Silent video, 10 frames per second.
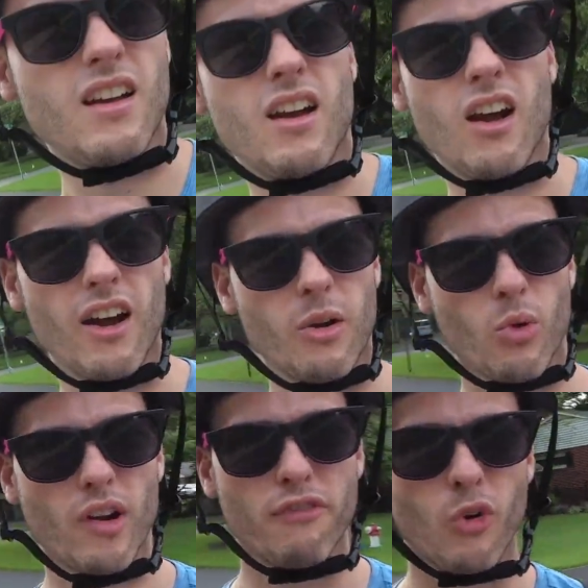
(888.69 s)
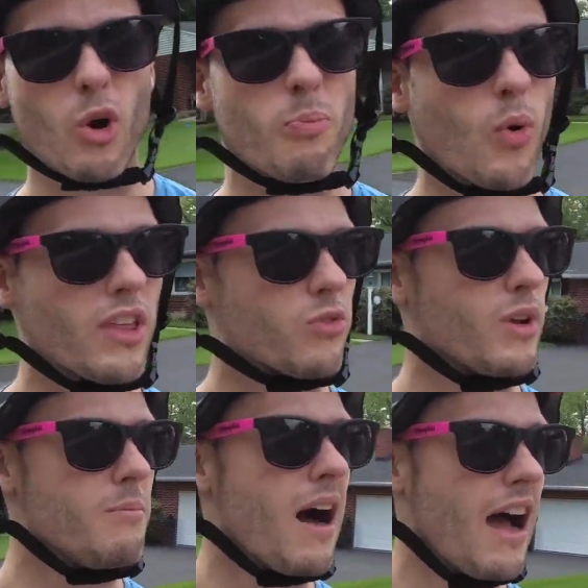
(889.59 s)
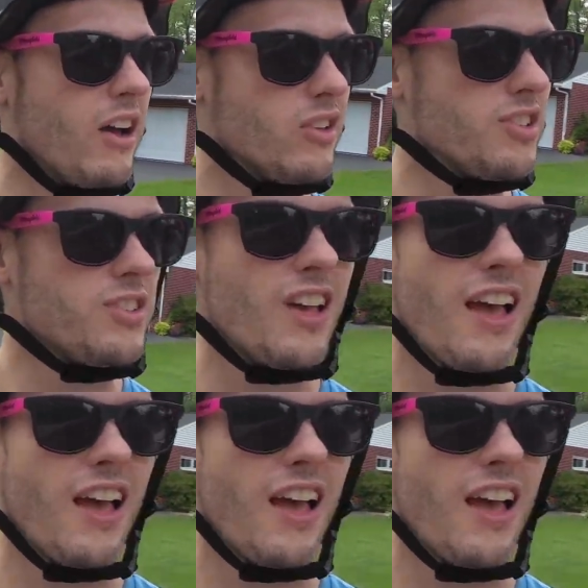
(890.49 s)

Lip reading: All right, we're at 4.3 miles.